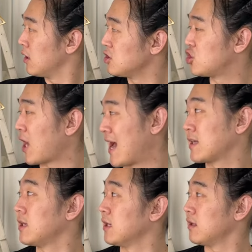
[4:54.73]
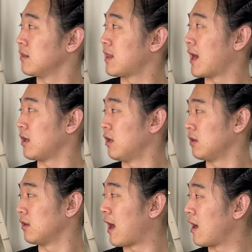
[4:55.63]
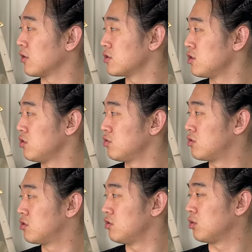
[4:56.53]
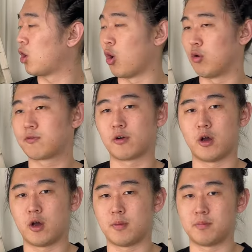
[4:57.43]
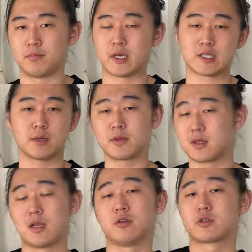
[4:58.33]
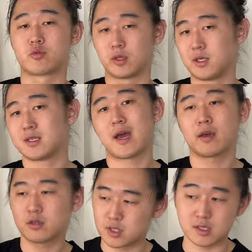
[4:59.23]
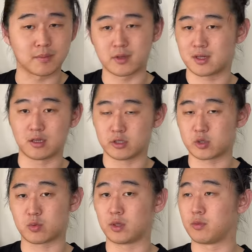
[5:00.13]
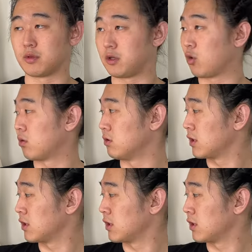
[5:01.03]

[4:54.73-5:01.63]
jacket that allows you to go from like something that looks really tech to something that looks really, really normal.